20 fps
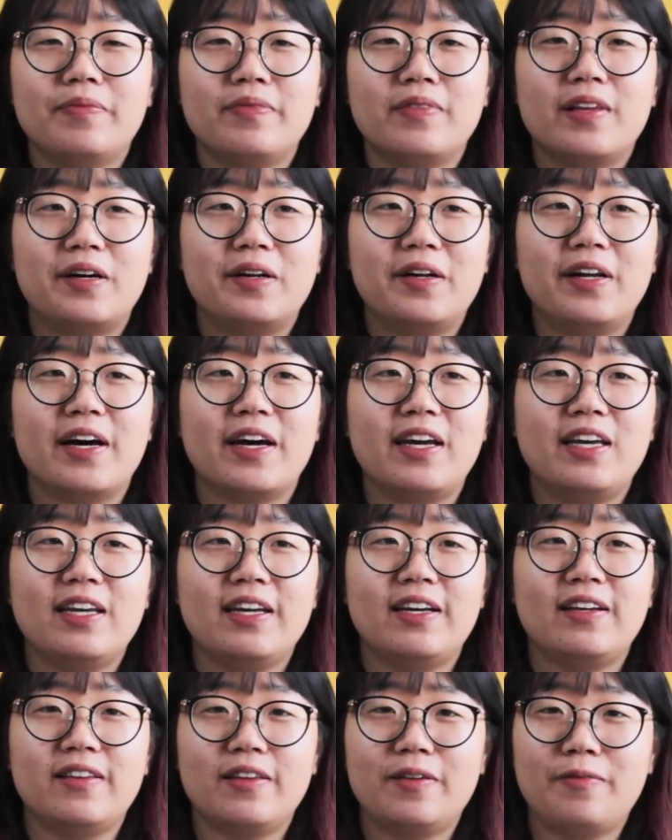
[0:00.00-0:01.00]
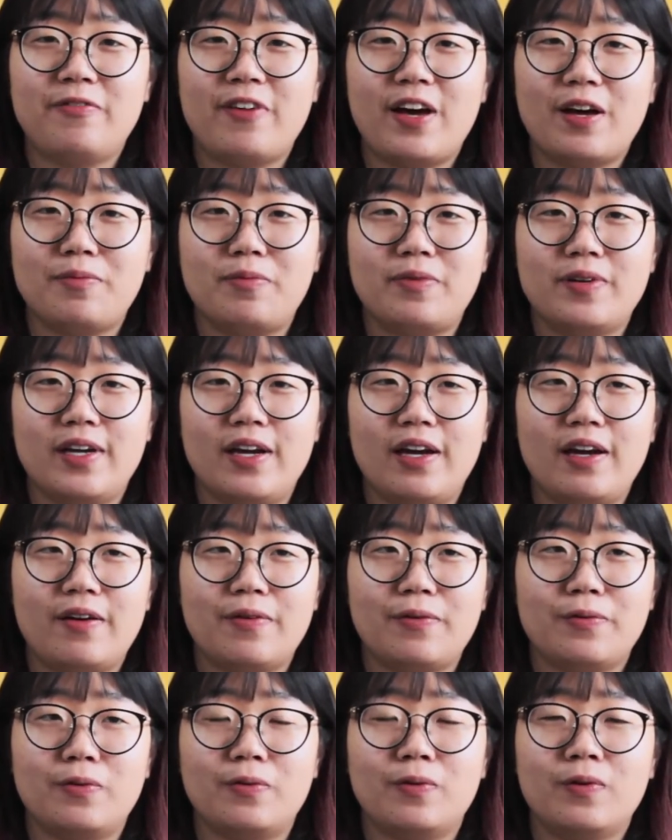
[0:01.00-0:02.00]
not liking the fabric
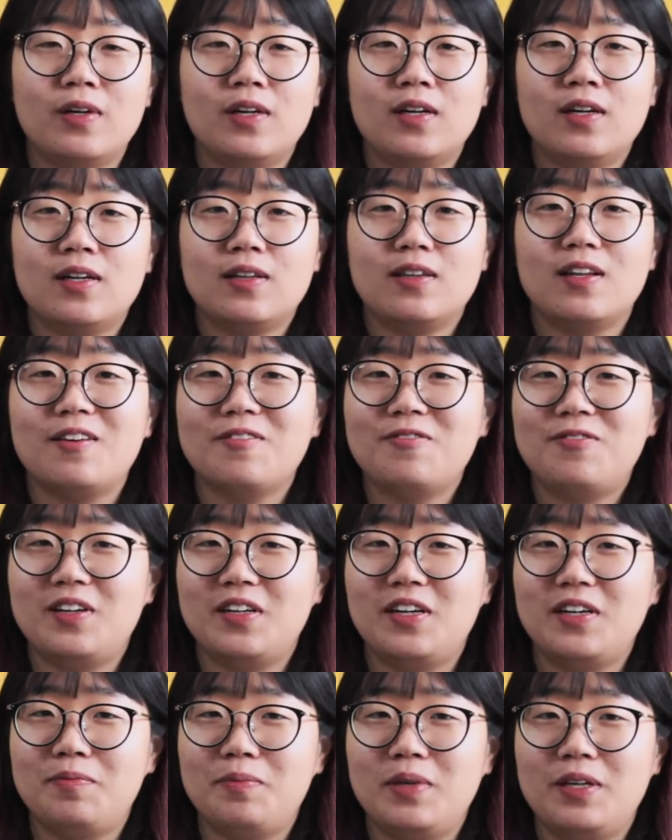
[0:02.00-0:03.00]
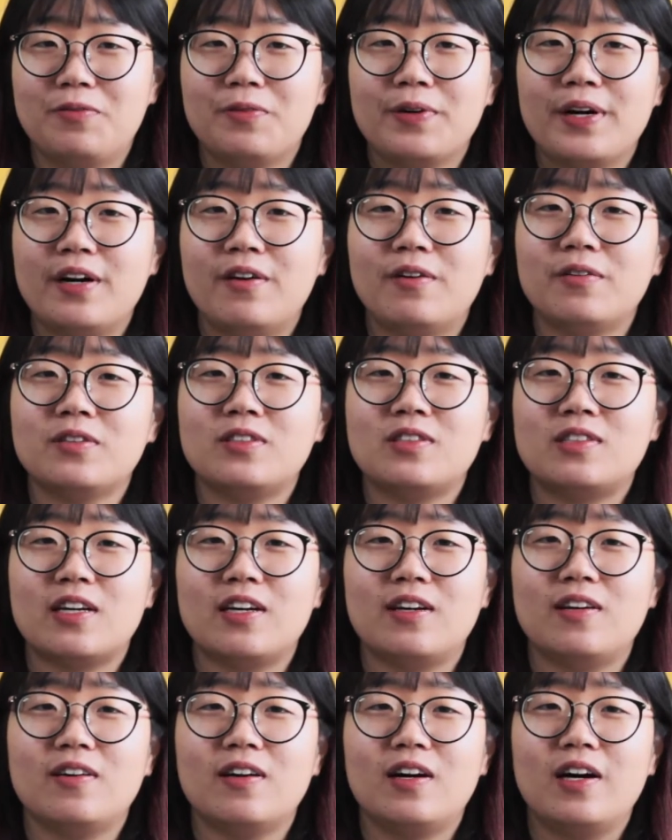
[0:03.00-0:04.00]
or not fitting me well,
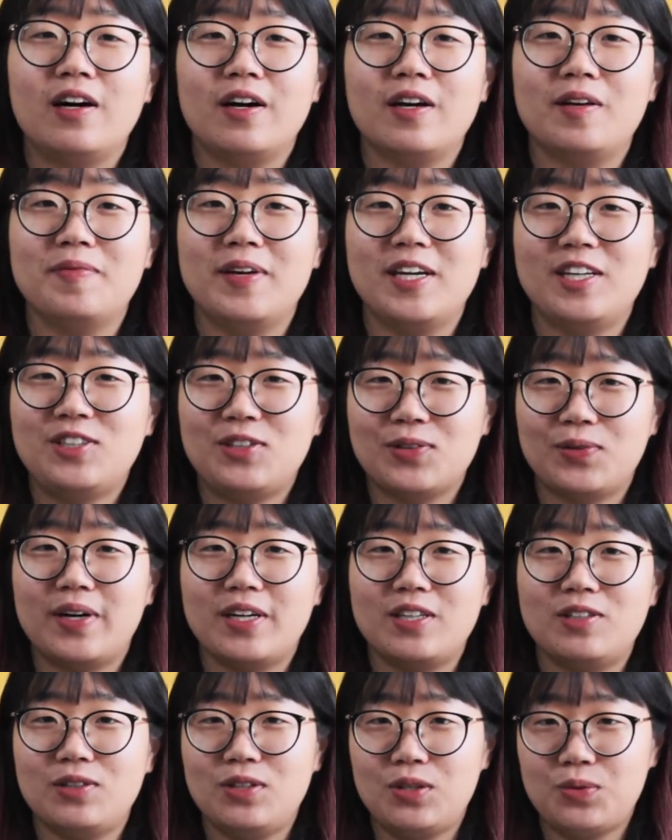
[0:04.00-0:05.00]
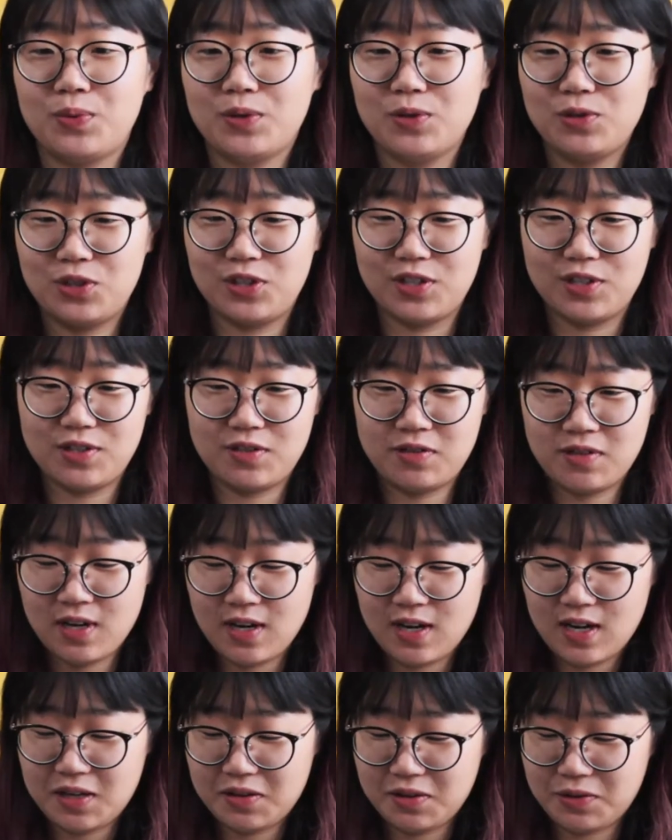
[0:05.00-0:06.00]
so I make sure I do swatches,
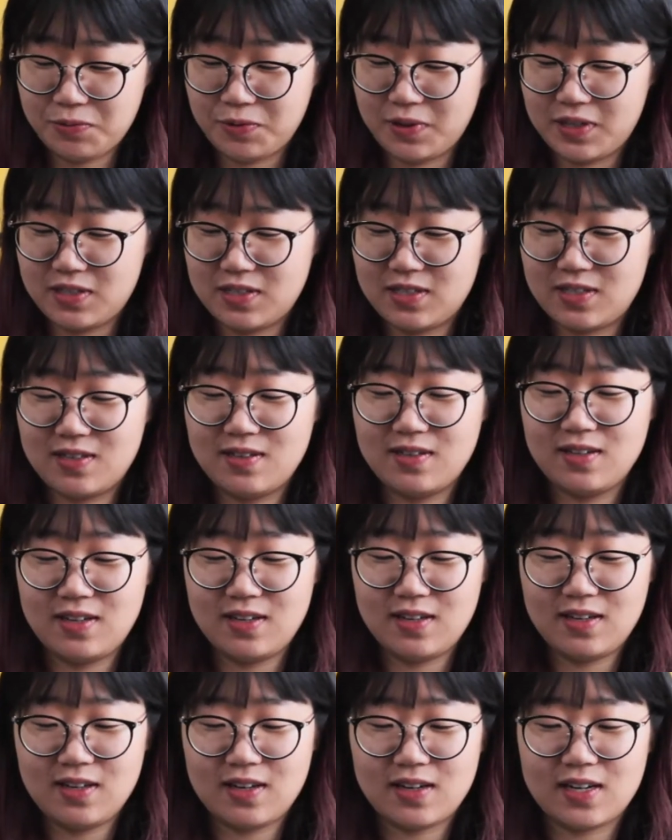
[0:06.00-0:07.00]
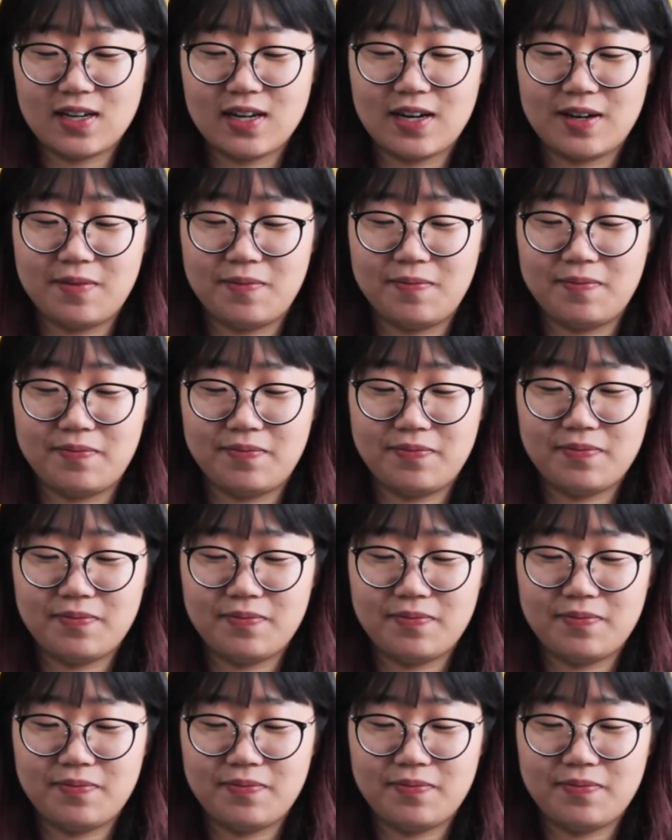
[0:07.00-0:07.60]
and always I'm